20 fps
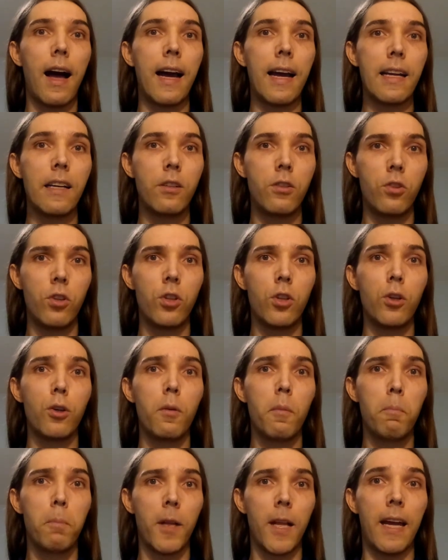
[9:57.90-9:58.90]
I
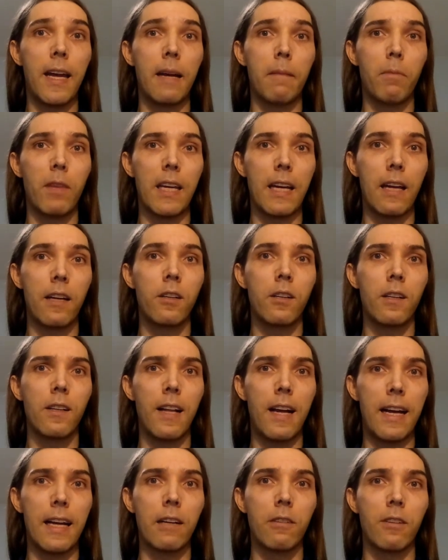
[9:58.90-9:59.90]
do blame the
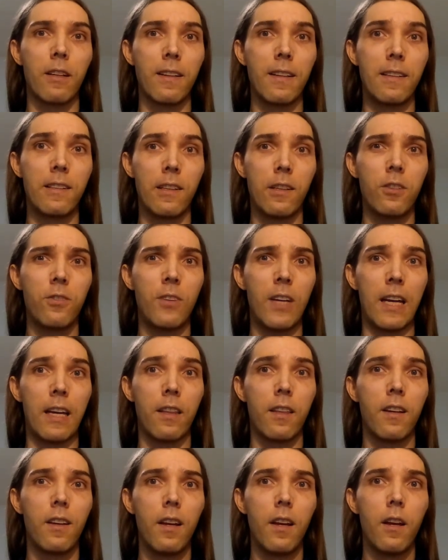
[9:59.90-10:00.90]
underlying religious
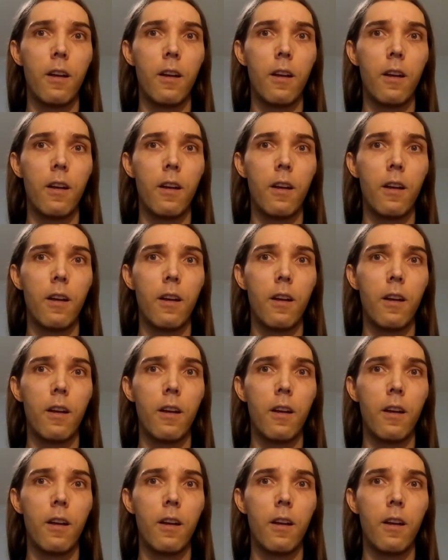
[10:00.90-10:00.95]
faith